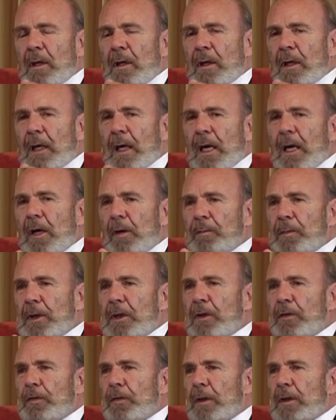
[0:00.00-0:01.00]
They get up in
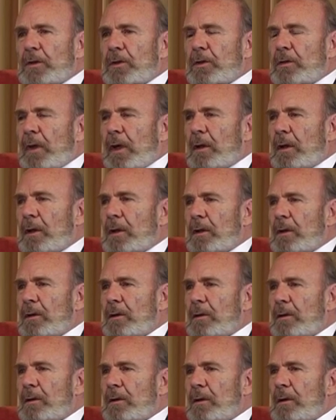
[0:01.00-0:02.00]
the first rung.
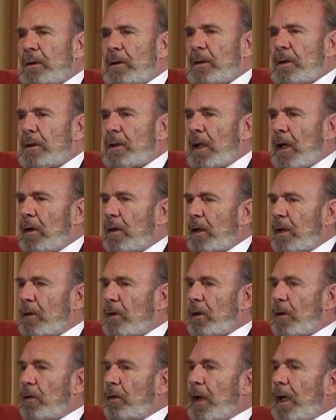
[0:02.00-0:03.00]
Now they're
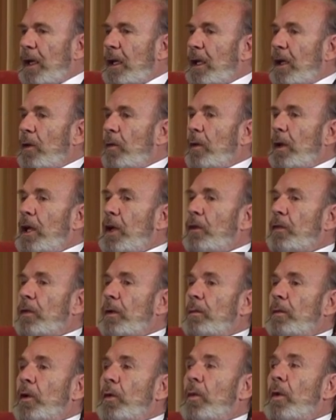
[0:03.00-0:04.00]
already away
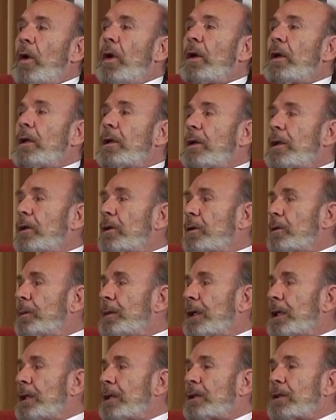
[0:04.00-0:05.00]
from the wall a little
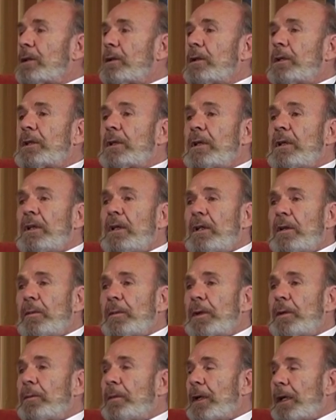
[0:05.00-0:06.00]
bit, so it's a little
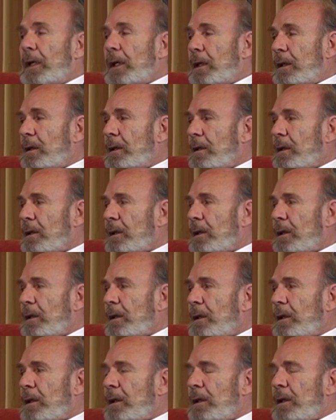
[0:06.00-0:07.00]
bit better.
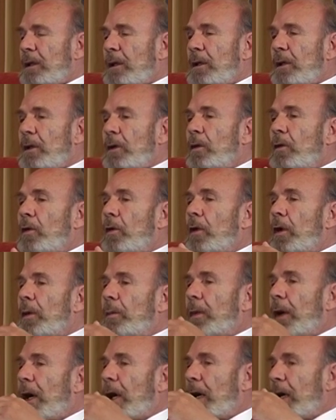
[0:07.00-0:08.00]
They go
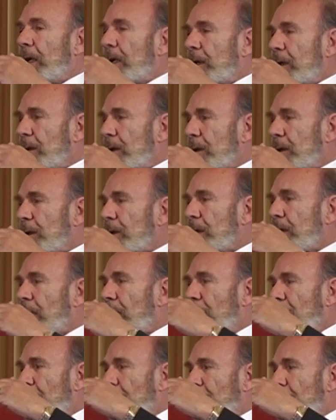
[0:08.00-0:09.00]
up higher,
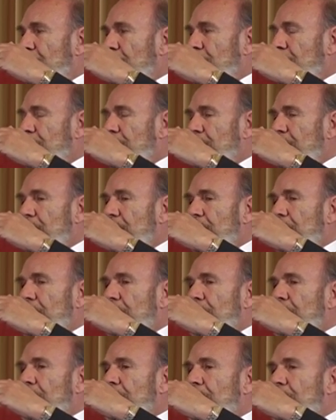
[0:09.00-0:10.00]
higher,
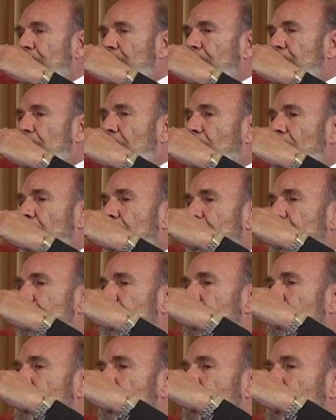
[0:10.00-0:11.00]
then all of a
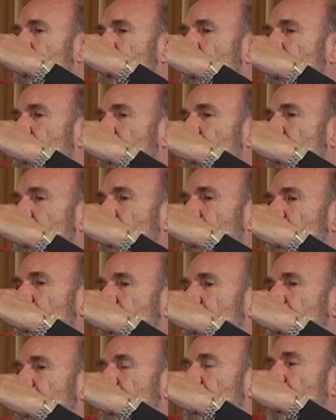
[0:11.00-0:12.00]
sudden they
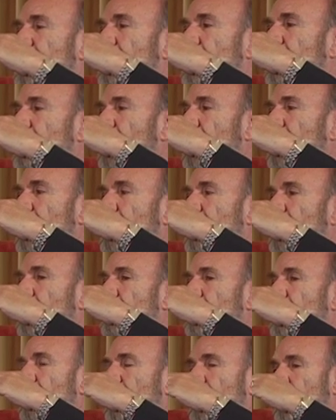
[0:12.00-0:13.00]
see
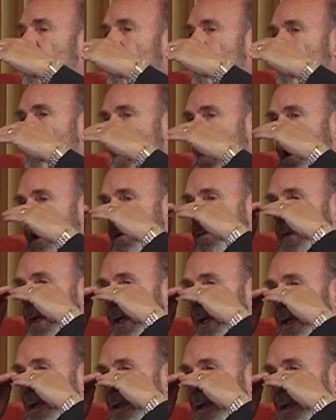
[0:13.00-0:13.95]
very, very